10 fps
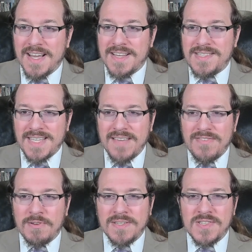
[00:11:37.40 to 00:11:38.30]
See
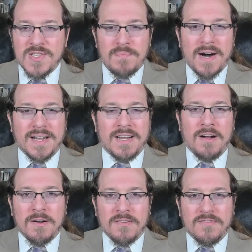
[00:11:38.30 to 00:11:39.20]
if you can spot a
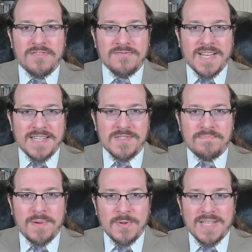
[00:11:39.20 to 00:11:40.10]
curve that's
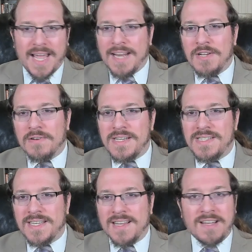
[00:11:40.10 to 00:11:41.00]
both
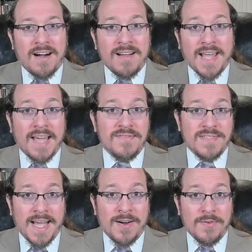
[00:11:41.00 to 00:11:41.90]
increasing and concave
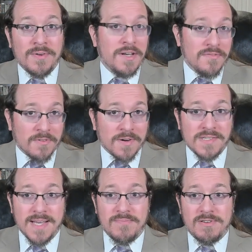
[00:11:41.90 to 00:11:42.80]
down, for
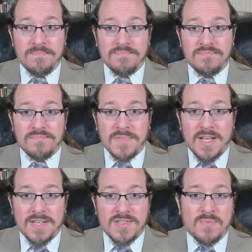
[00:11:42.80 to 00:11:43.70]
example.
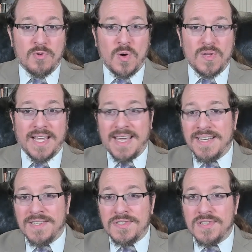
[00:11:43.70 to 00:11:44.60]
Some rolling
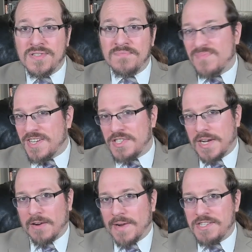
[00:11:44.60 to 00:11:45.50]
hills, a
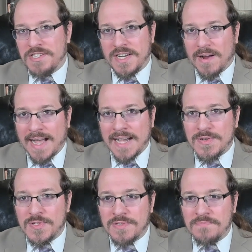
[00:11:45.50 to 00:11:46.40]
decoration in your
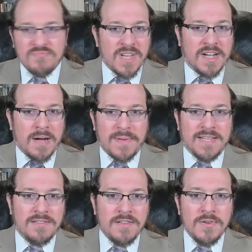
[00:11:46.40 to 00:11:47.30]
house, a
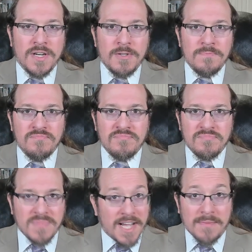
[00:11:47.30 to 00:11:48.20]
company logo.
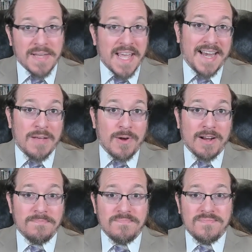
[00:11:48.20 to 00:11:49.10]
It can be
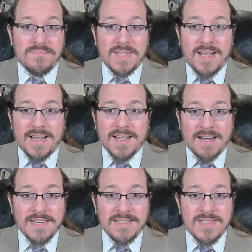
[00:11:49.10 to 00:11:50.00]
anywhere.
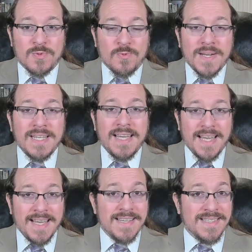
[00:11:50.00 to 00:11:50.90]
Calculus really
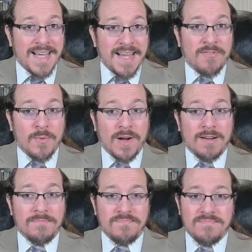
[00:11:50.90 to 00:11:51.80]
is
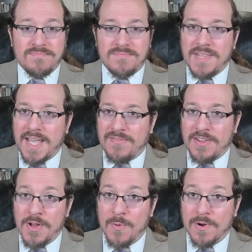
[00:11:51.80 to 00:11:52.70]
everywhere, if
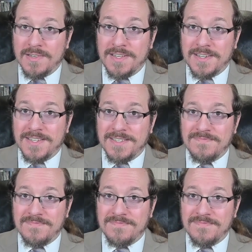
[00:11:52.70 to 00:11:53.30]
you know where to look.